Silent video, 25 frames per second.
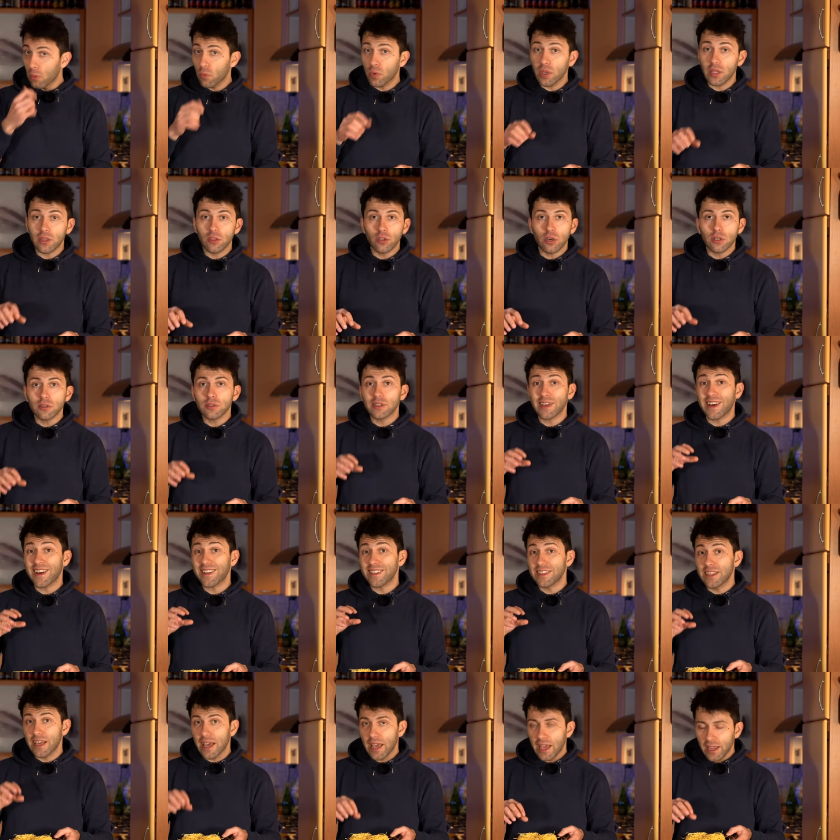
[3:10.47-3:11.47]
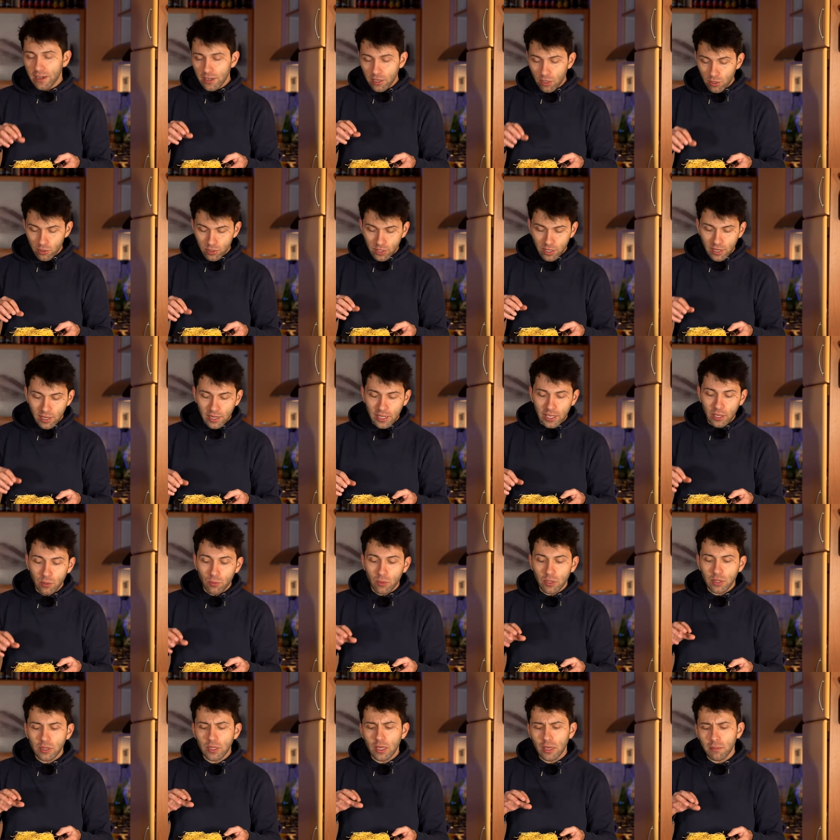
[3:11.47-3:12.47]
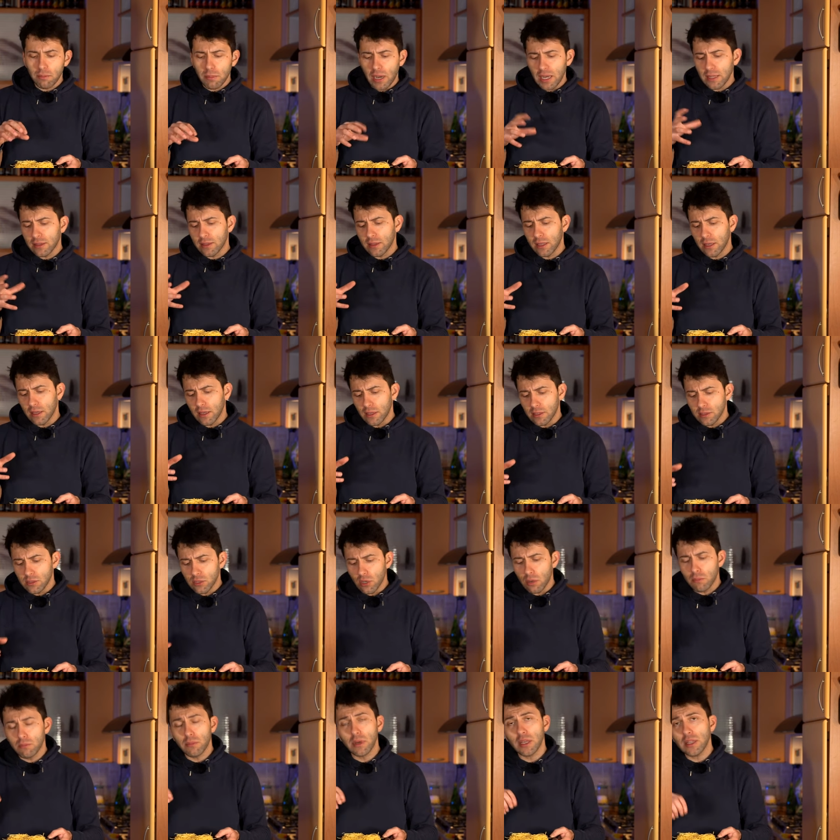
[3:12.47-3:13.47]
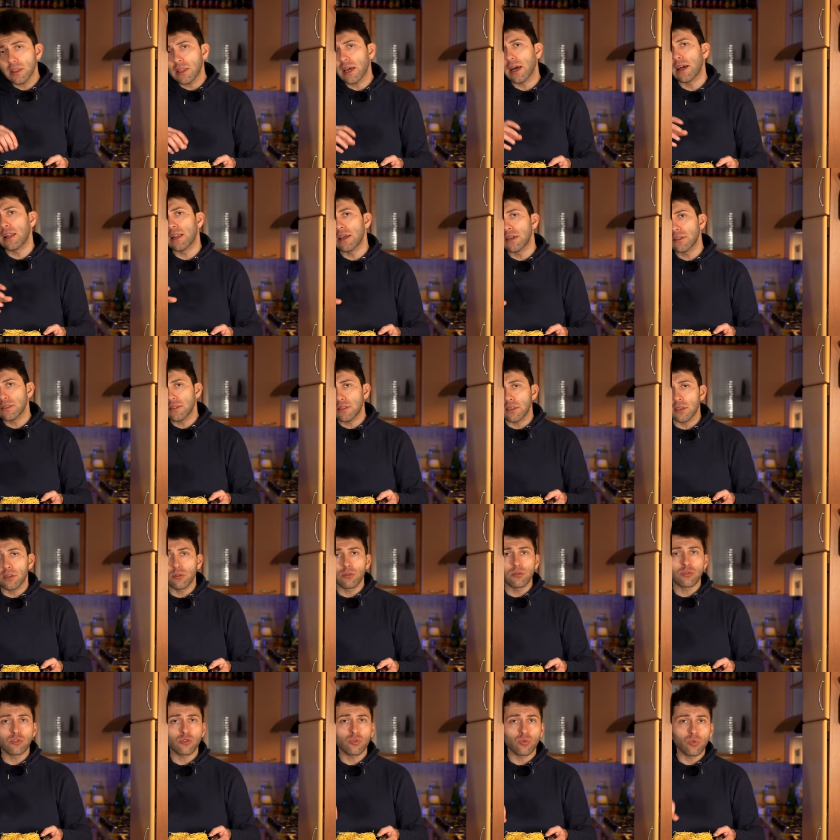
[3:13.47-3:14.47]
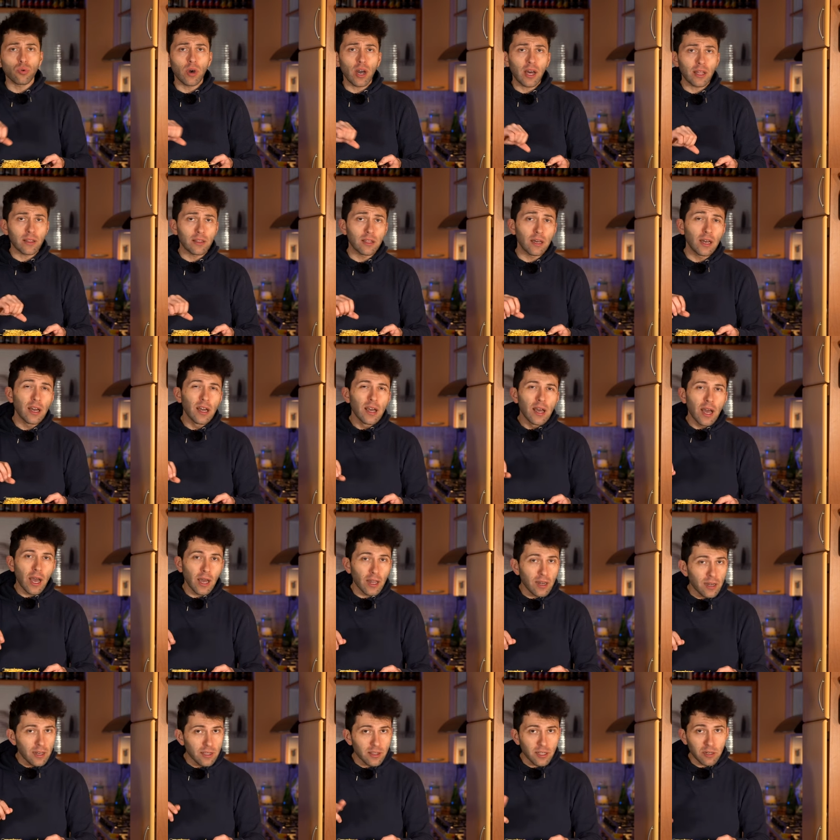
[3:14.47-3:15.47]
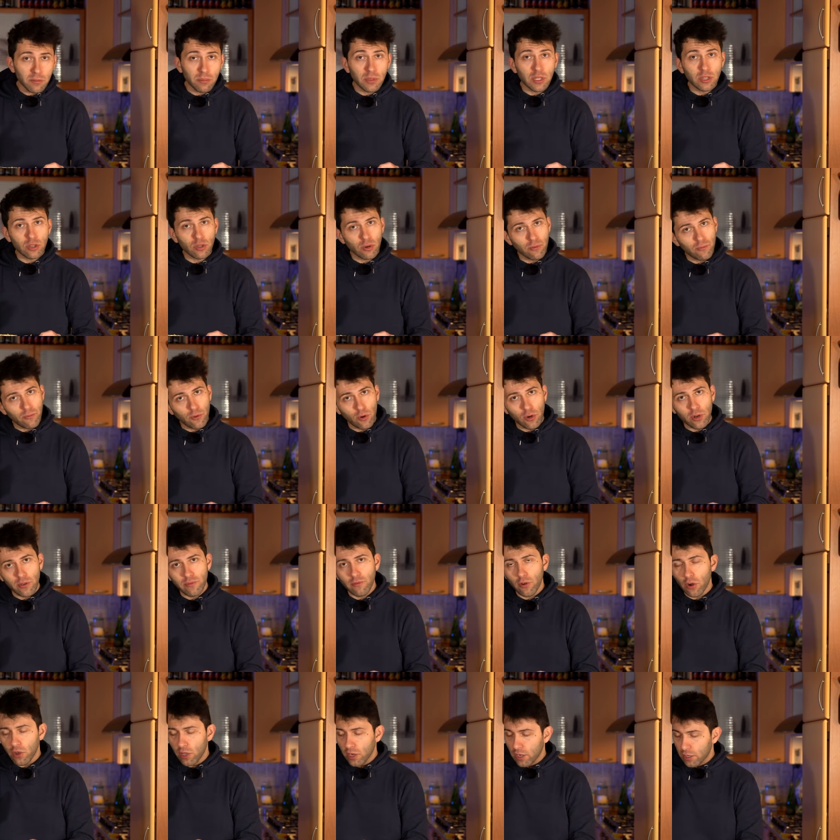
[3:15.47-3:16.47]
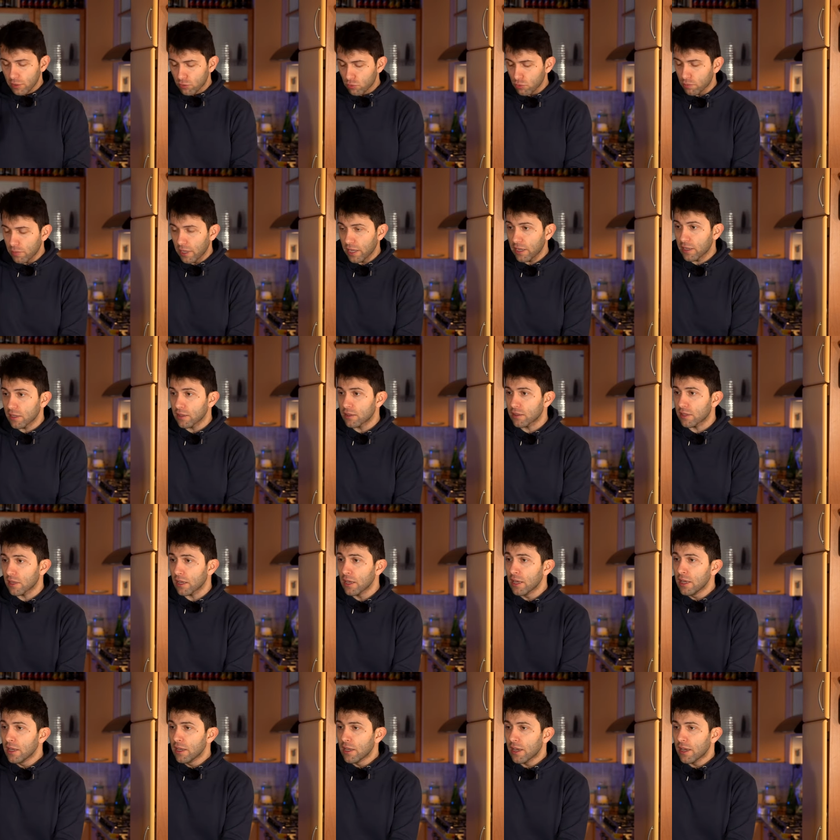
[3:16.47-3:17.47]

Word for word: We don't add any other liquid, but uh, some Italians used to add a little bit of olive oil to make it uh,